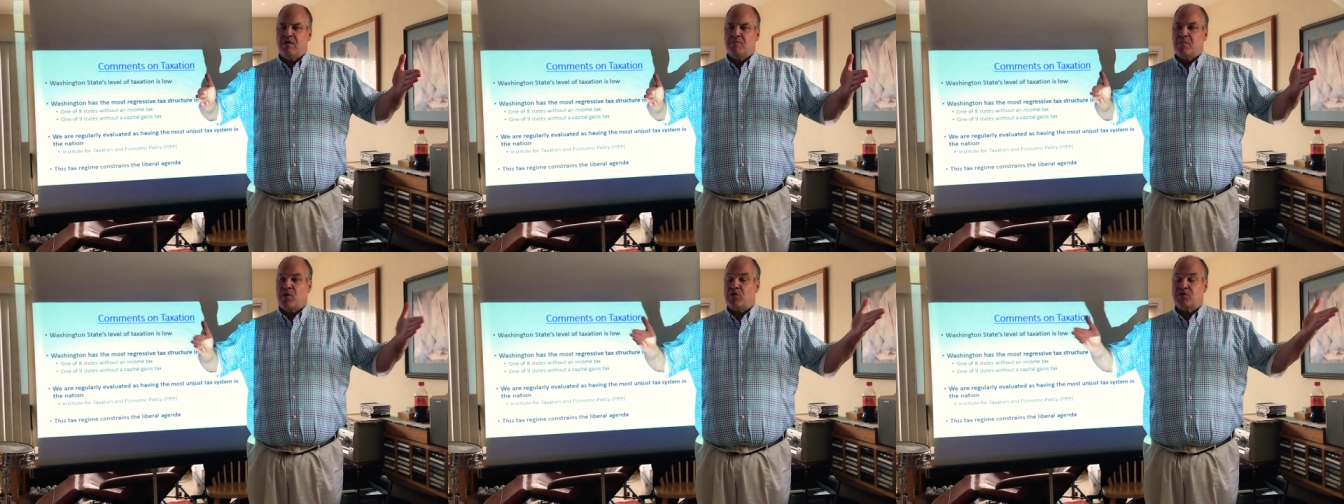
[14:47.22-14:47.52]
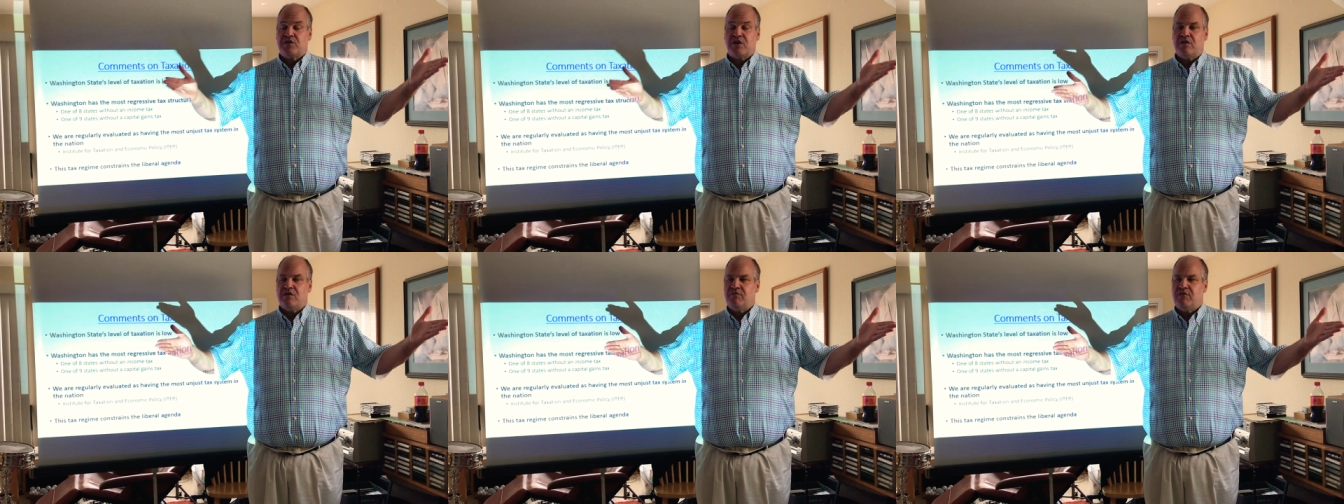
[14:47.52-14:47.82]

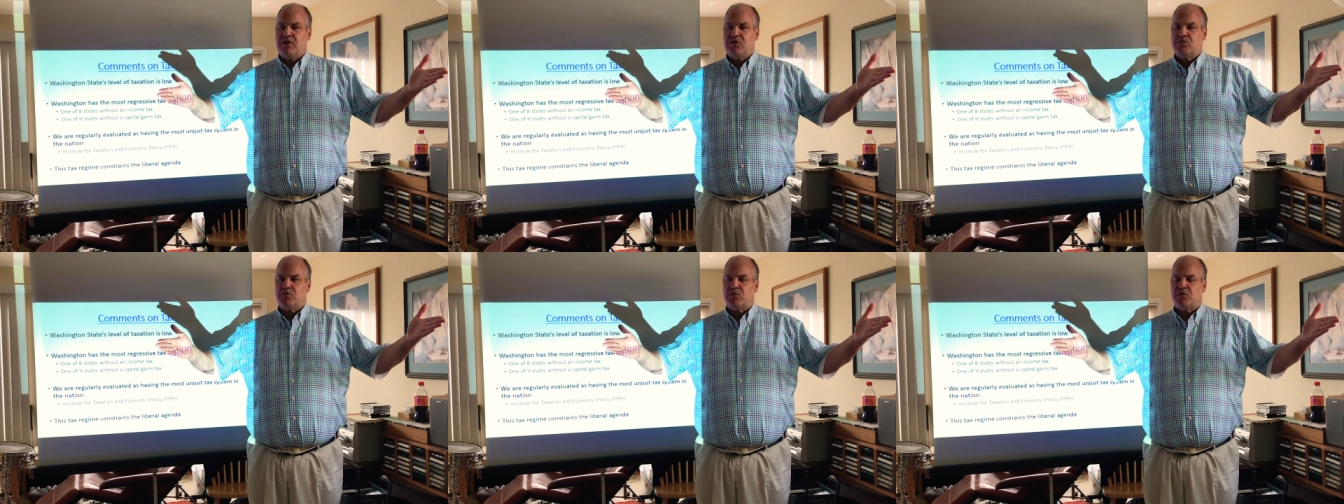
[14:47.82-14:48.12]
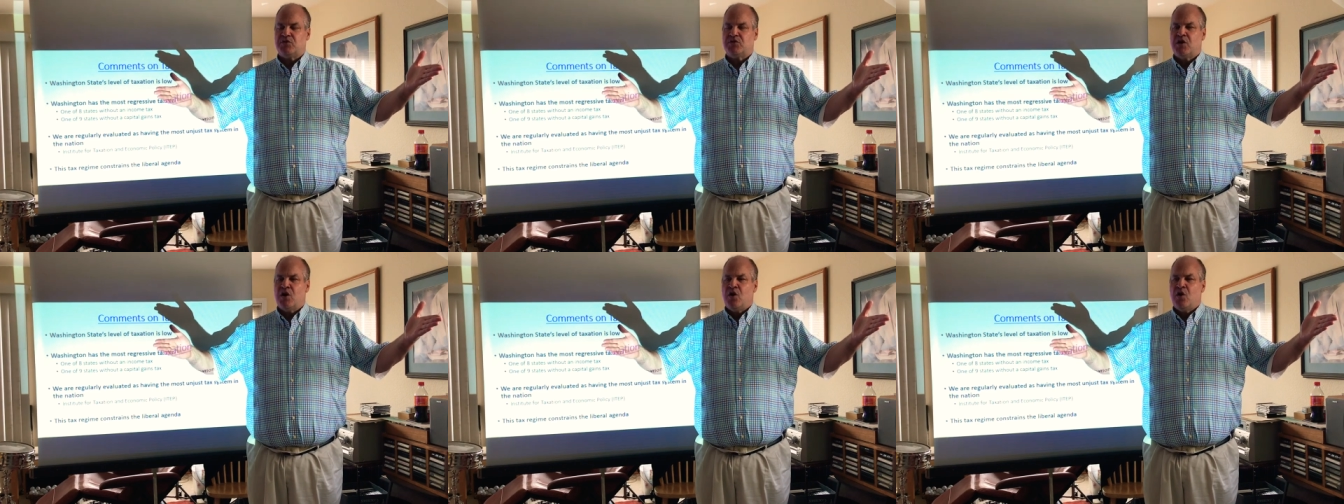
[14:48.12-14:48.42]
most
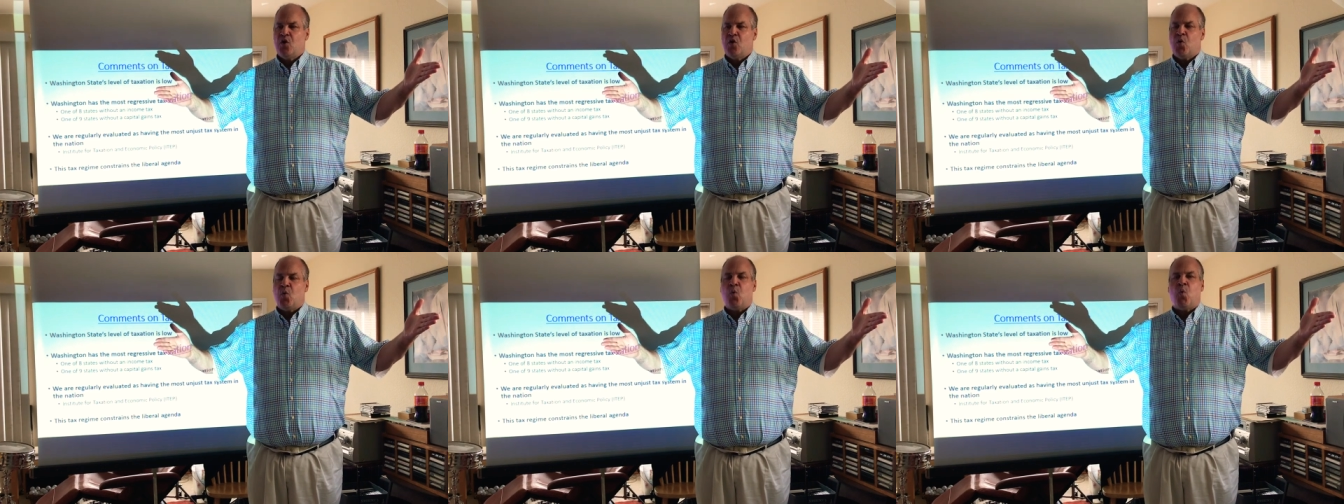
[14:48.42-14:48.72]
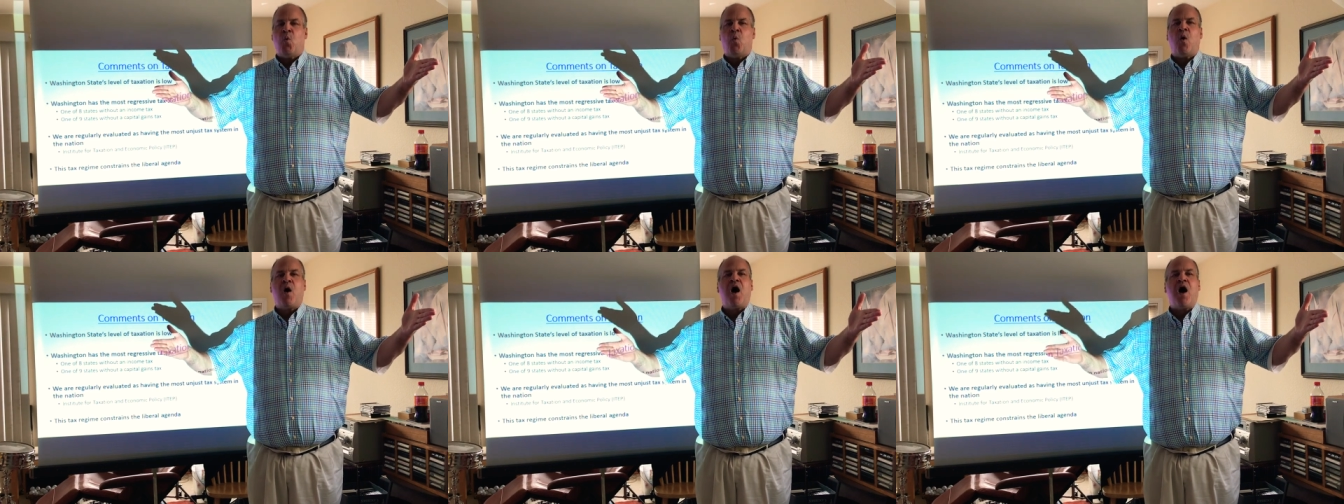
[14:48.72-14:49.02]
individuals,
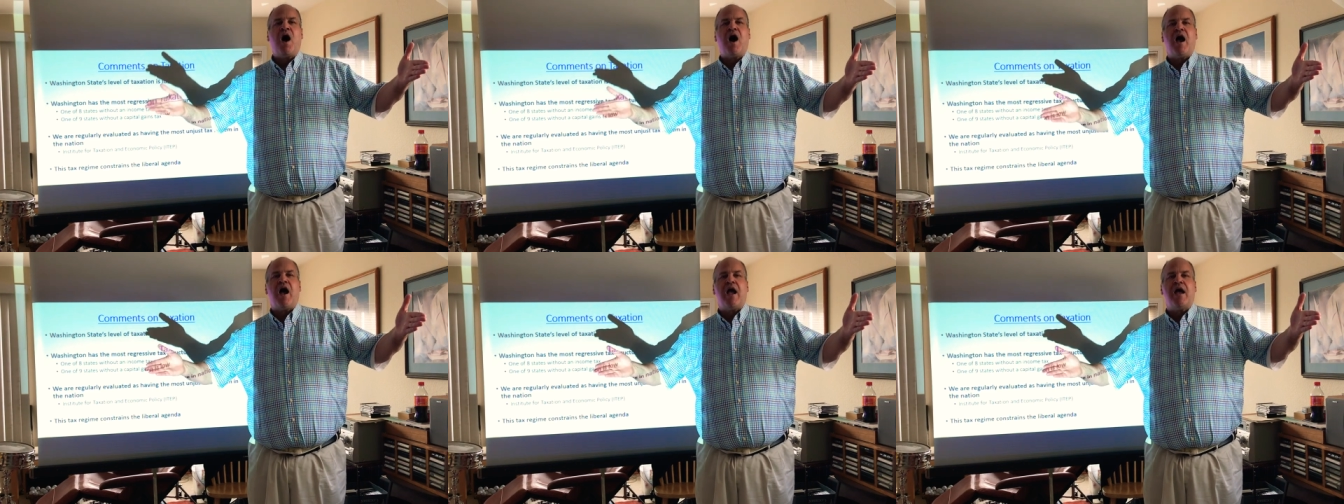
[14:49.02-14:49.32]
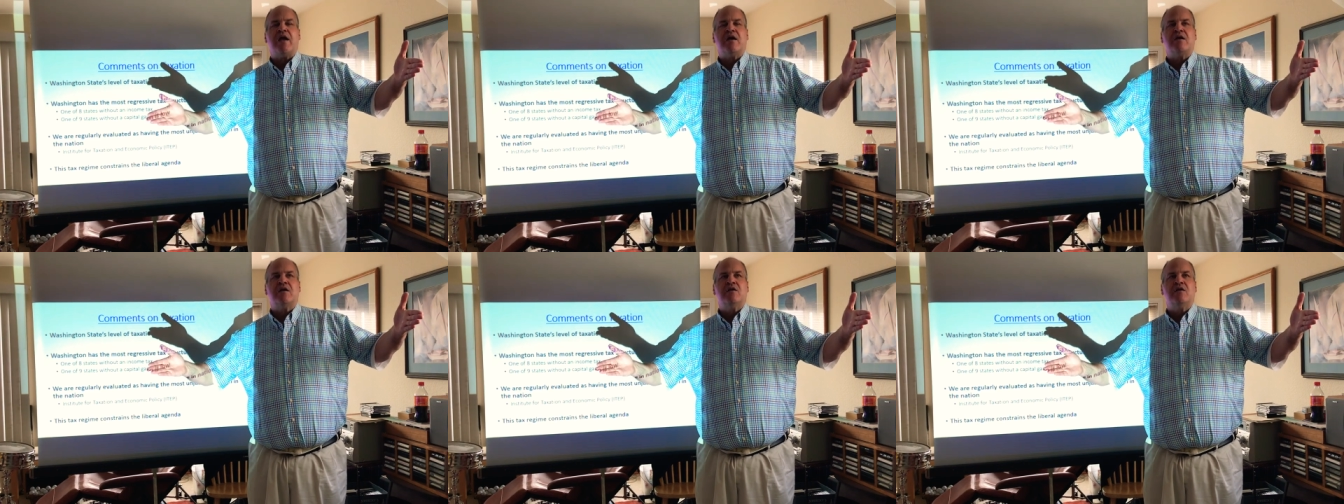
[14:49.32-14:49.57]
why